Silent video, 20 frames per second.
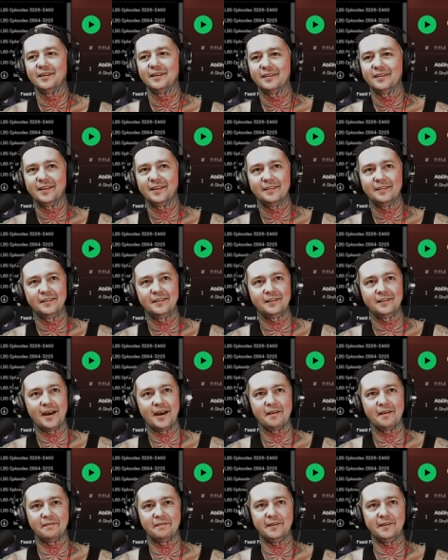That's just
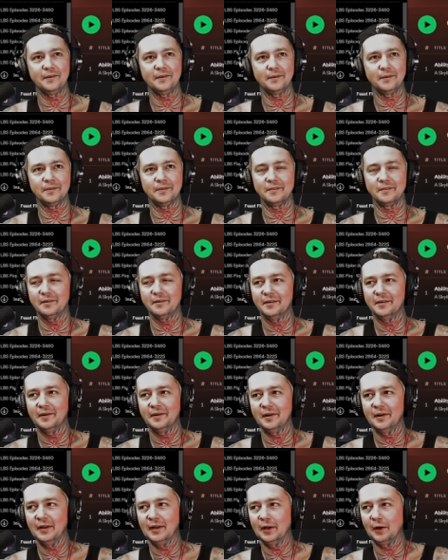got to feel
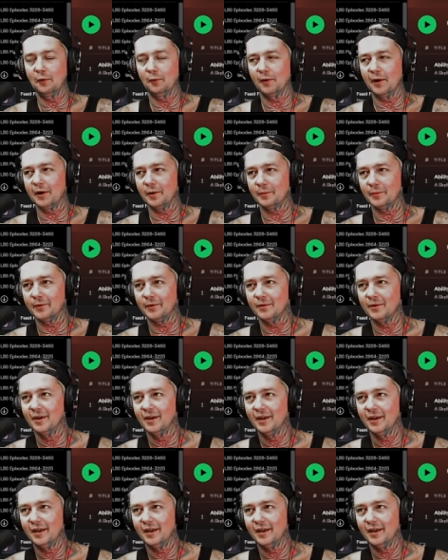incredible.